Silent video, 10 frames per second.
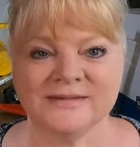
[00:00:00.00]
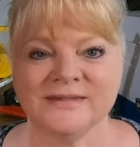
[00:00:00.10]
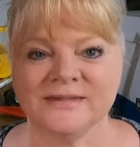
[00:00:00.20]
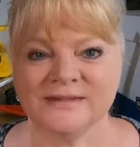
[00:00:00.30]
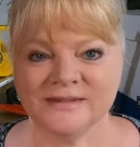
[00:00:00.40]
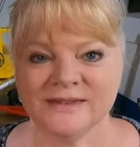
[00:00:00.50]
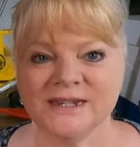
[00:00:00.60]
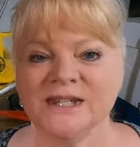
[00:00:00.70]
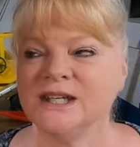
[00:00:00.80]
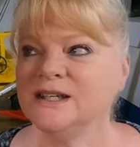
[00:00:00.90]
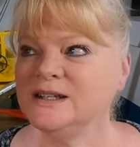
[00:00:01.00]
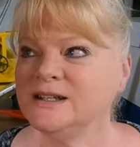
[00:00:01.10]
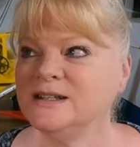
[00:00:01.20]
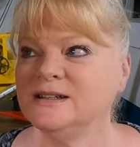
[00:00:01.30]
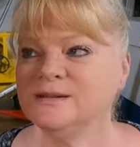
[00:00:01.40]

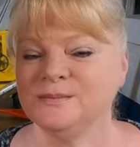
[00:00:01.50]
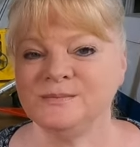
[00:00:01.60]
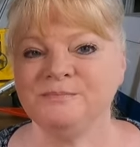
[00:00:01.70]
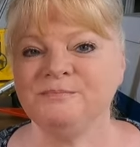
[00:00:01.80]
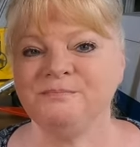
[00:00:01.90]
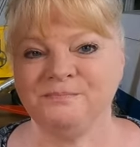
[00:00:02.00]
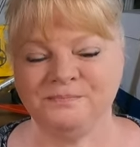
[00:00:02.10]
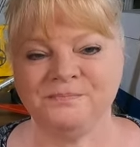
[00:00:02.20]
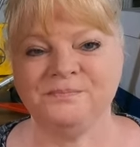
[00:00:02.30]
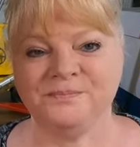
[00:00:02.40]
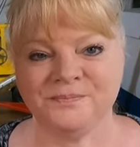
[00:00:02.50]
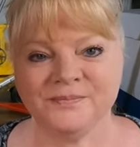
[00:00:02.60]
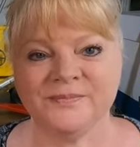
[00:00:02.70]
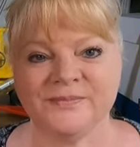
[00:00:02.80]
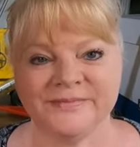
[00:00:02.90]

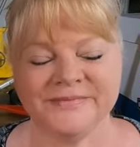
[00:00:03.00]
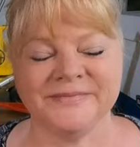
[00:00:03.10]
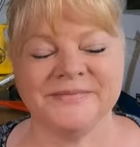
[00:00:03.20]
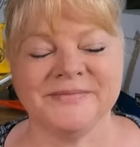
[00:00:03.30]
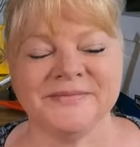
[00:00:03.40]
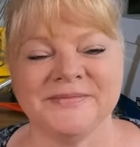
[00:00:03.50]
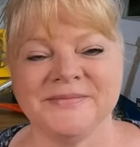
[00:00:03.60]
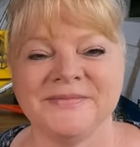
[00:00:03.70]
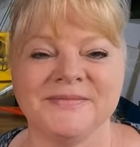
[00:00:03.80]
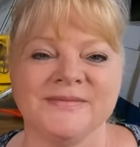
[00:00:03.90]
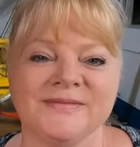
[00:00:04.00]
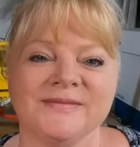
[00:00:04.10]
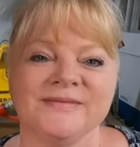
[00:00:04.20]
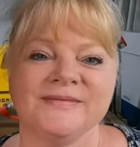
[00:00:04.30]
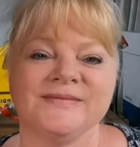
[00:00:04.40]

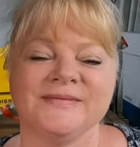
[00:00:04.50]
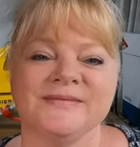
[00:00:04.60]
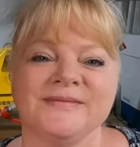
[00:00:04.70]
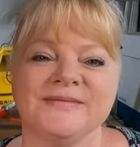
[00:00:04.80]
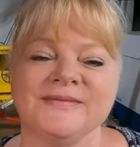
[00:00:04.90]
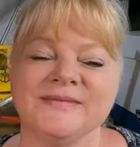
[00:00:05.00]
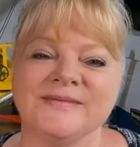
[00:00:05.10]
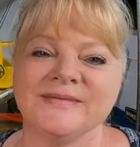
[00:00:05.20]
(silent)